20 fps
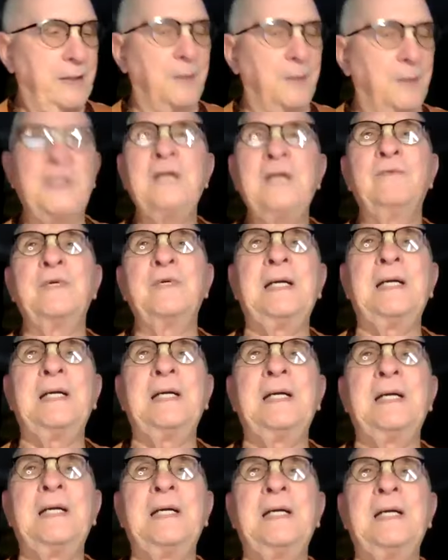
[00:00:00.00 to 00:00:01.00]
even in
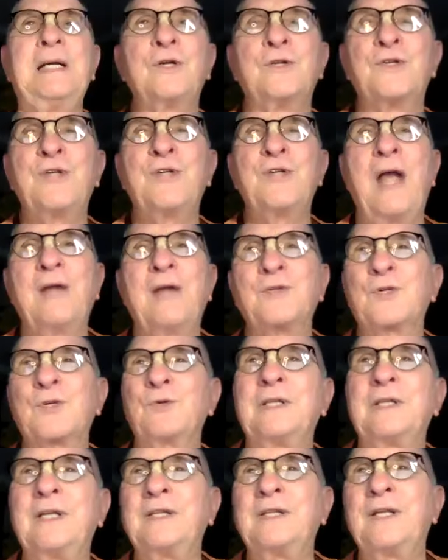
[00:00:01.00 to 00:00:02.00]
ancient
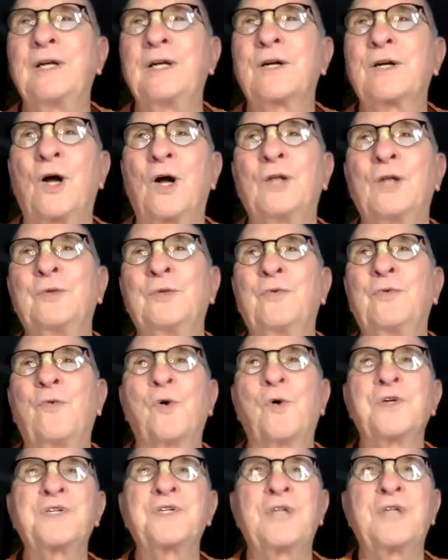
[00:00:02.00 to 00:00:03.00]
Sanskrit, that they're called the
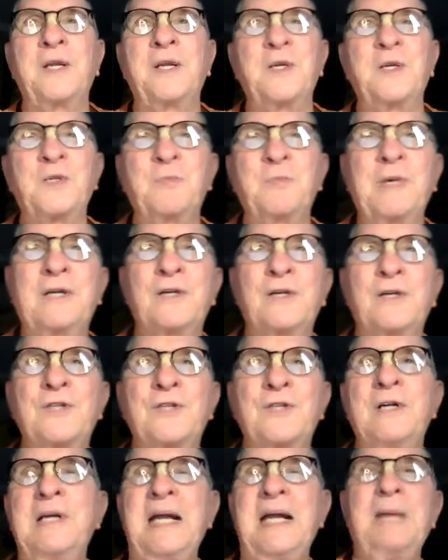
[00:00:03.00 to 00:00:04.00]
four sanas because
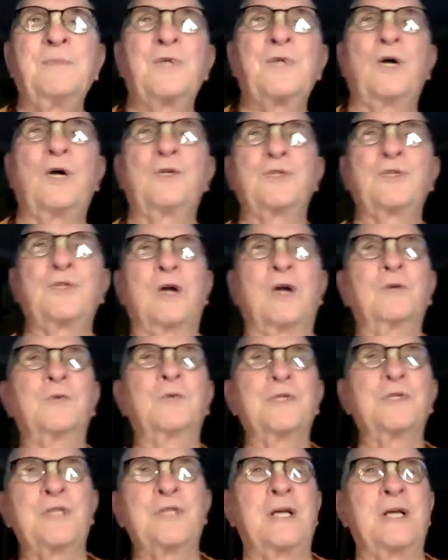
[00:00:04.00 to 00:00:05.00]
their names all start
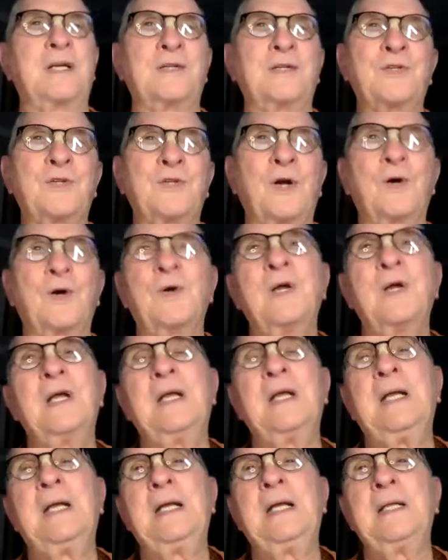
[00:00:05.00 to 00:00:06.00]
with sana. So
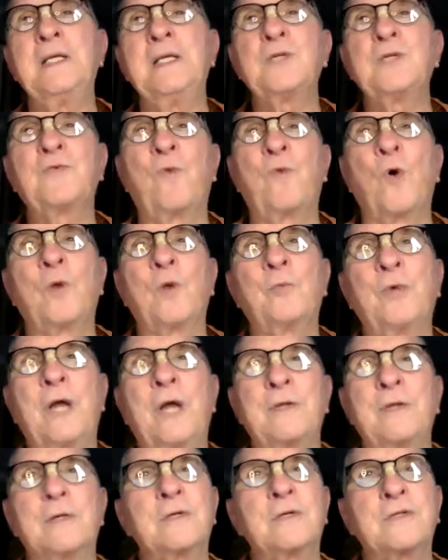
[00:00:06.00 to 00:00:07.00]
these four
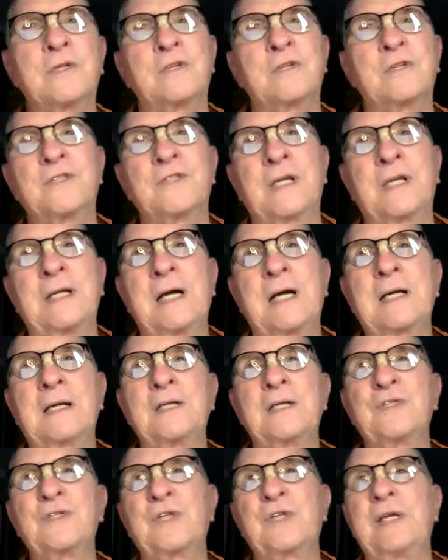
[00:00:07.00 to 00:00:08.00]
brothers,
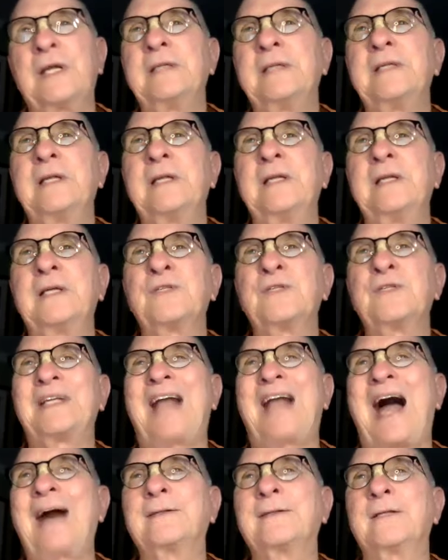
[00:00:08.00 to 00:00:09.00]
Sanaka, Sanandana,
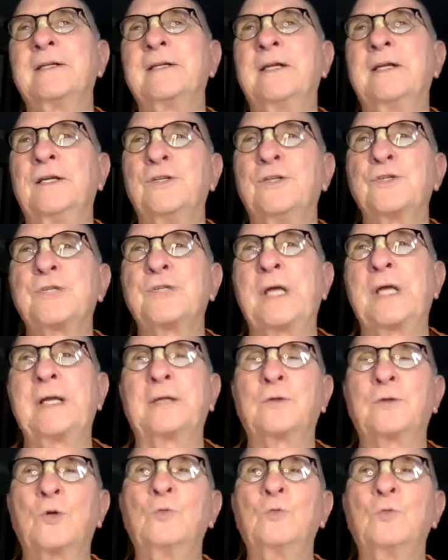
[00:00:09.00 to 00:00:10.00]
Sanatana, and Sanat
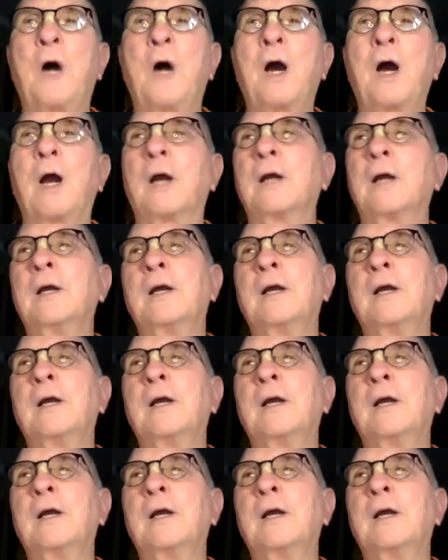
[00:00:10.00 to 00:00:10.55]
Kumar,